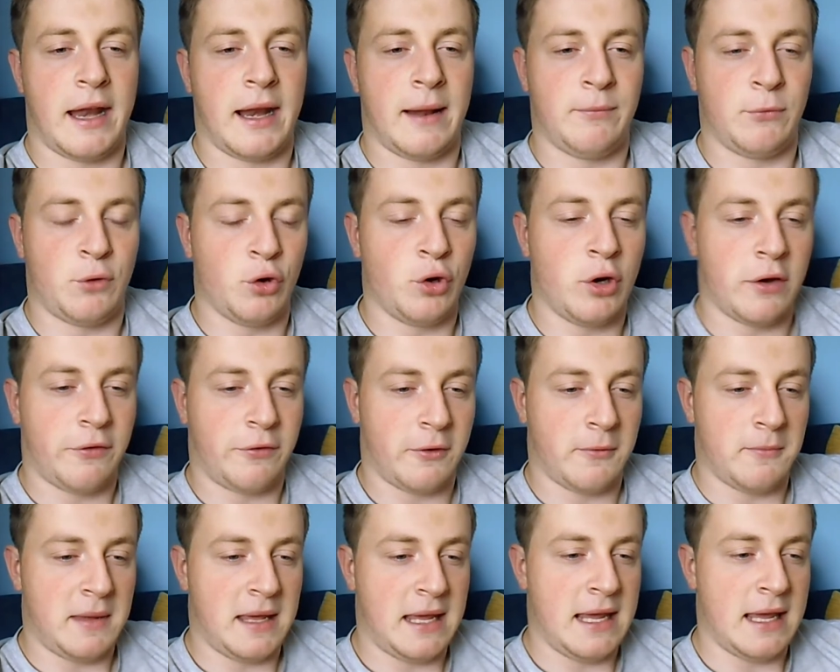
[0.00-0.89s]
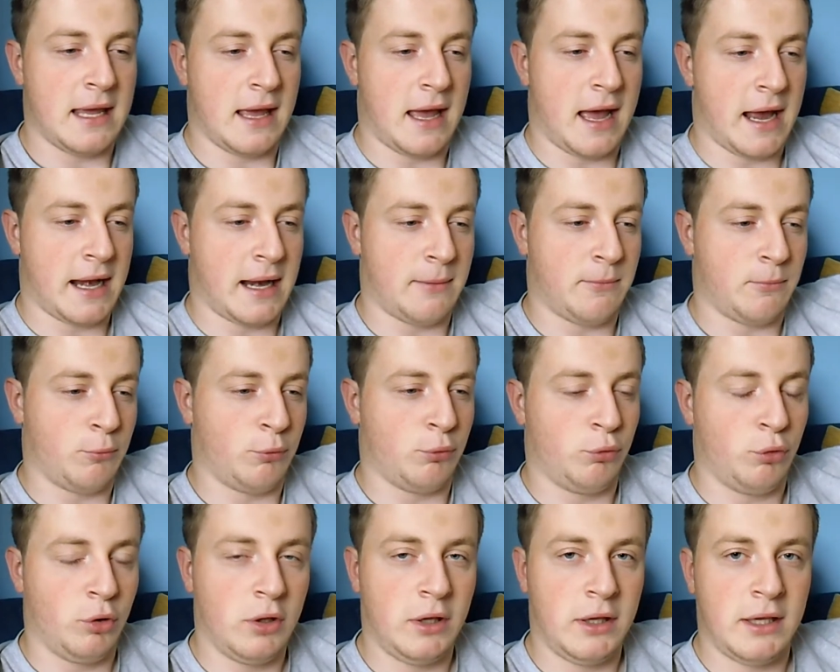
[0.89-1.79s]
and I'm doing it for me, and
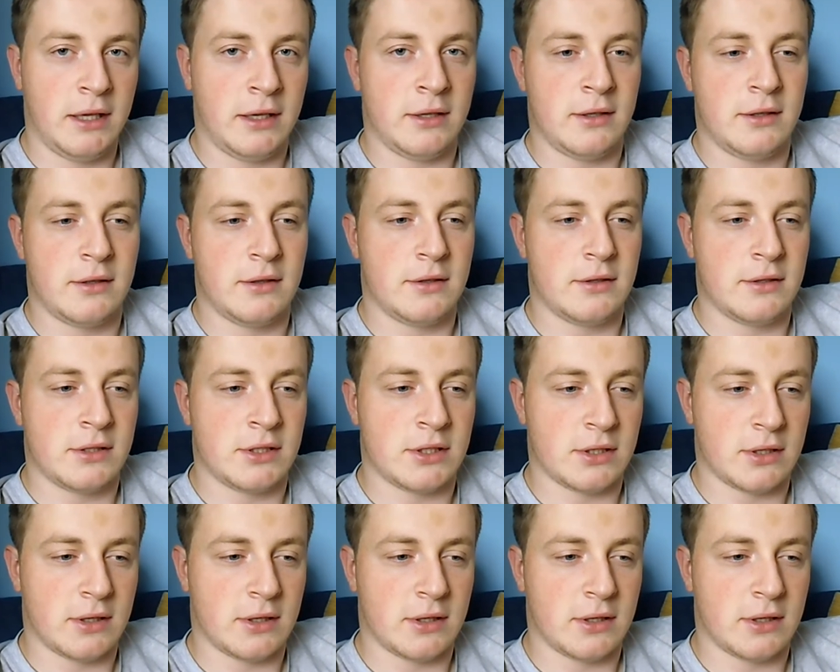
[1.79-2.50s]
I'm really,